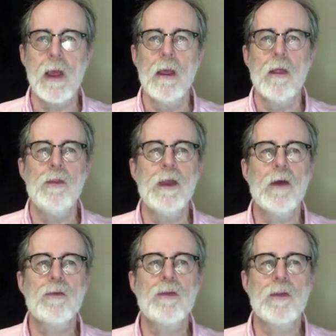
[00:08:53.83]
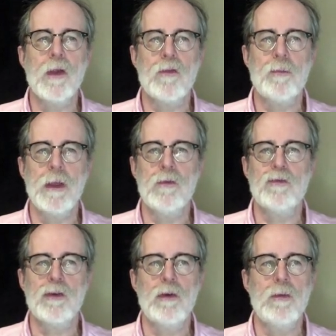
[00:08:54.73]
The other thing that's being
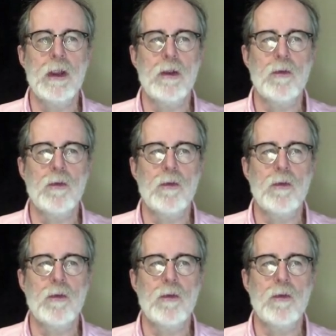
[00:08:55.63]
shown here